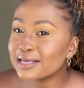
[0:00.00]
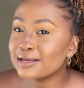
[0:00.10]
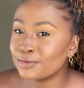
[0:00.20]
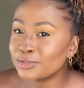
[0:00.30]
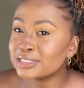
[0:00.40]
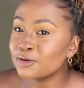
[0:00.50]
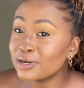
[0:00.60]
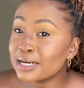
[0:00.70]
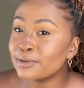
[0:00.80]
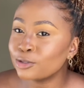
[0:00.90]
within one
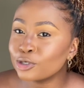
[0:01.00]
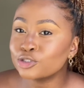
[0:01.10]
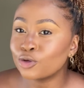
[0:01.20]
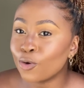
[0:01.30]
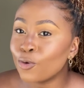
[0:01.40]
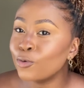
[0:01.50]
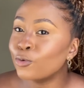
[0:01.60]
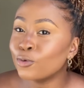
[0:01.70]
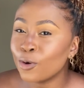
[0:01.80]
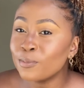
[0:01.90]
number to show o
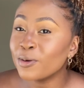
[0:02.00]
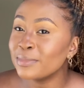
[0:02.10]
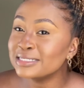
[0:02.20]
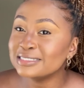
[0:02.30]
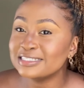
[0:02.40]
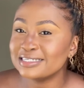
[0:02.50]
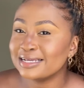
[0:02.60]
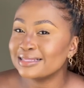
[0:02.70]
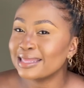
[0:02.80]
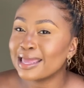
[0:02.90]
compromise
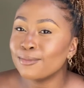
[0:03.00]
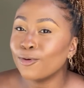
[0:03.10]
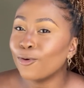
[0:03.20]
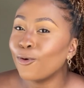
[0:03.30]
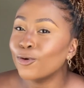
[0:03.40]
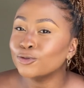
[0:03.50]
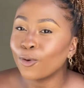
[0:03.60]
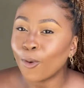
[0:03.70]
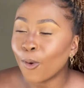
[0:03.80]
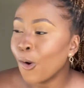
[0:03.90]
tšhelete ya
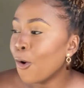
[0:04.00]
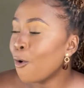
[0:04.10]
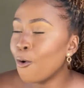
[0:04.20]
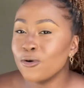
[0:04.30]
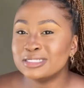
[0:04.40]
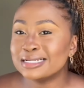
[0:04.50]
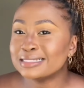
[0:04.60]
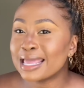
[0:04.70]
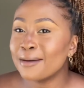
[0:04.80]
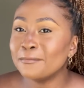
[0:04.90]
borotho or tšhelete
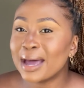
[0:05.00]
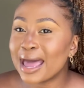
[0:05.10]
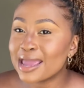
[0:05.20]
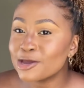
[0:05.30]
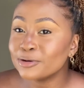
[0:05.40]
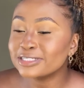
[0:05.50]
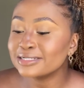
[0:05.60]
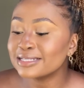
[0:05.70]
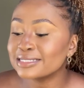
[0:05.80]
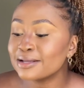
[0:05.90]
ya mai or tšhelete
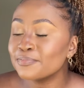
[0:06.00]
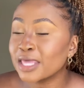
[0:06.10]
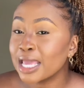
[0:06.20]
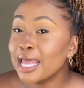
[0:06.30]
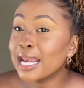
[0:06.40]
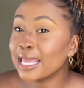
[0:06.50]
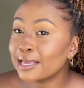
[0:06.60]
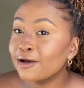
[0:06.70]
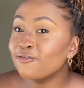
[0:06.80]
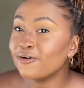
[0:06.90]
ya something, like
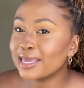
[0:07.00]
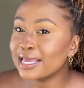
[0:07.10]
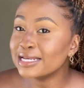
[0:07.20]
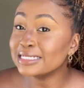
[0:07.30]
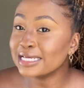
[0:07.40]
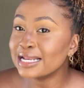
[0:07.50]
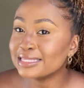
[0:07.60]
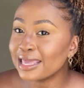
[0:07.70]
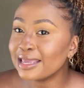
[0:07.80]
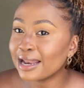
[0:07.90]
for yena
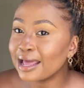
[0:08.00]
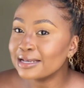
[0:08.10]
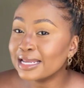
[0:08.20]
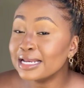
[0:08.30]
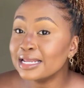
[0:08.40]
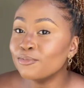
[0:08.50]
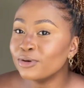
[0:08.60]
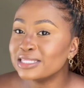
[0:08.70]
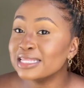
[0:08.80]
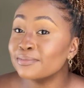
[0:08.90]
tšhelete ela ne ile
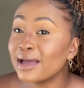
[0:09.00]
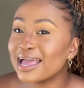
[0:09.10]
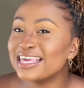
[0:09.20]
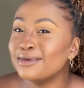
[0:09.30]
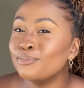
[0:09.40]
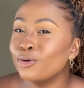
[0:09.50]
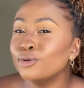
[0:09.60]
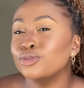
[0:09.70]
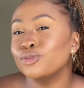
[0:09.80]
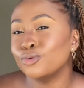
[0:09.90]
important, mara he
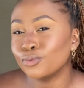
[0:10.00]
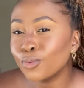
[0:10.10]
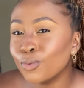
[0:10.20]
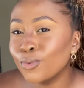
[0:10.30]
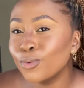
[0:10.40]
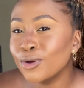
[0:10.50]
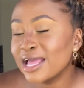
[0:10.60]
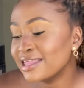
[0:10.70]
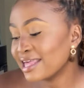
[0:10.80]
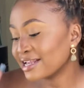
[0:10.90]
pulled through.
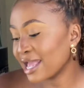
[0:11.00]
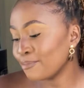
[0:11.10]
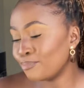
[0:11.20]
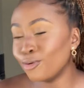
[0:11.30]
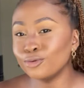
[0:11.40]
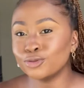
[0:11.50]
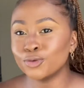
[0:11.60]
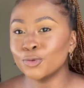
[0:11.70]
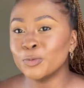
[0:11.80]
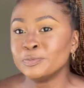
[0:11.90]
Like I pulled
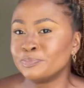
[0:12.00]
through.